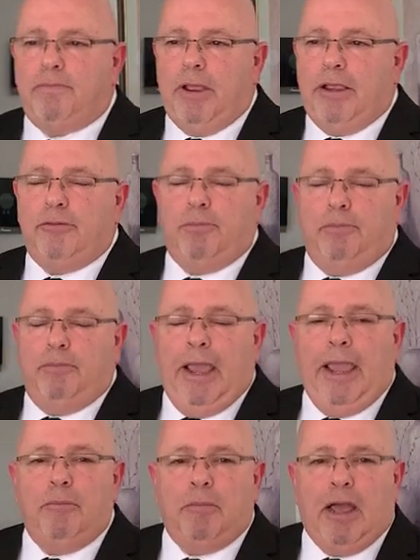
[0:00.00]
as
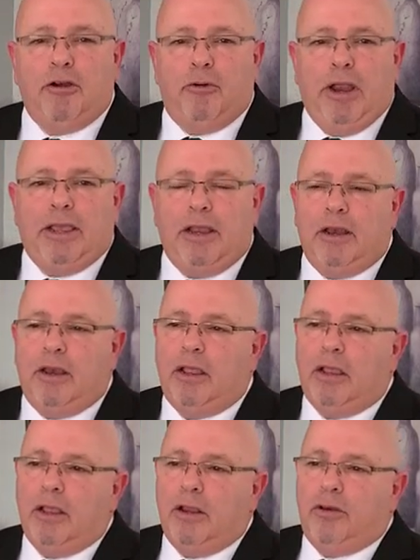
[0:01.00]
man might reckon
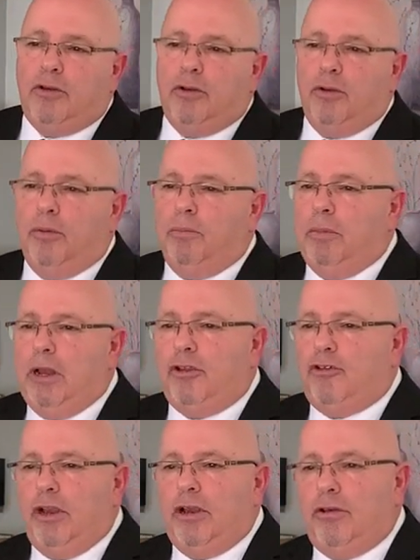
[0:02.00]
to
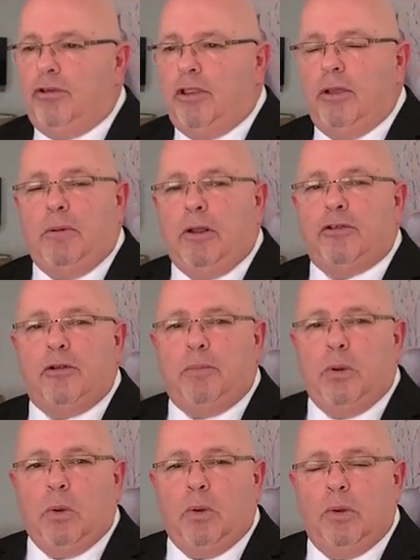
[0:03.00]
ministering to the Apostle
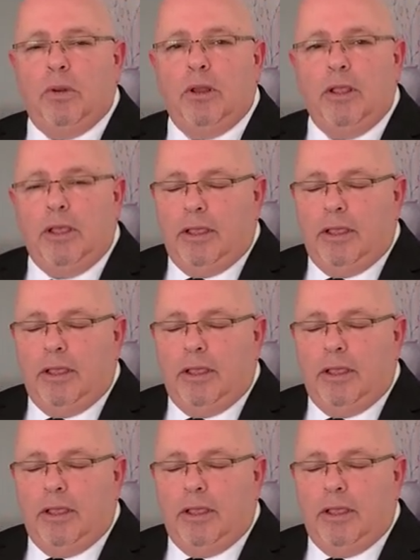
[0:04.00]
Paul.